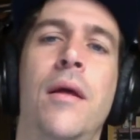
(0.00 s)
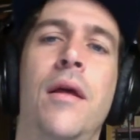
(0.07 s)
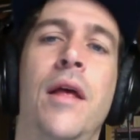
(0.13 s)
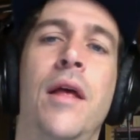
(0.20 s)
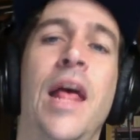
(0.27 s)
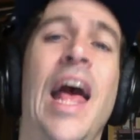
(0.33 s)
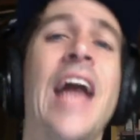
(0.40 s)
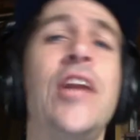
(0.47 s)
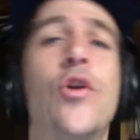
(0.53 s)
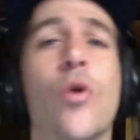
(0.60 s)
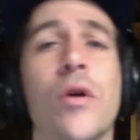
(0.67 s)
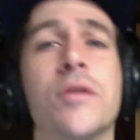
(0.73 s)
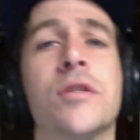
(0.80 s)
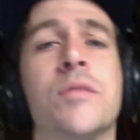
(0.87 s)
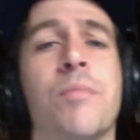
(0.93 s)
Ed
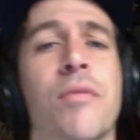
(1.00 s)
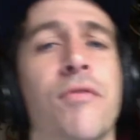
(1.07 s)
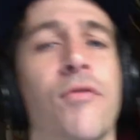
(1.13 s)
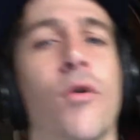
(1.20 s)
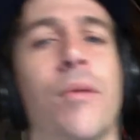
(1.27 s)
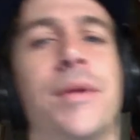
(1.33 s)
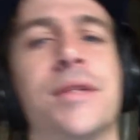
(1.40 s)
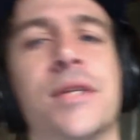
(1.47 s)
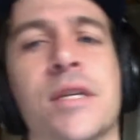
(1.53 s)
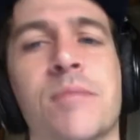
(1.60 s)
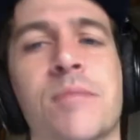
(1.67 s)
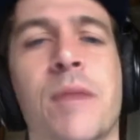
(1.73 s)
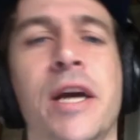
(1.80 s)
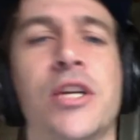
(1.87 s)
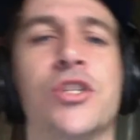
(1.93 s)
Norton's performance as
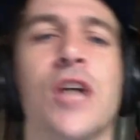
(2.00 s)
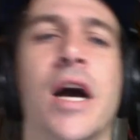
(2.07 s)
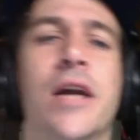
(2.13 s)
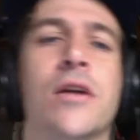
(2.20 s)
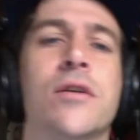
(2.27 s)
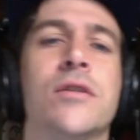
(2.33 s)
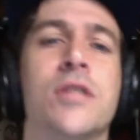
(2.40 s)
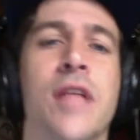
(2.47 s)
Mike Shiner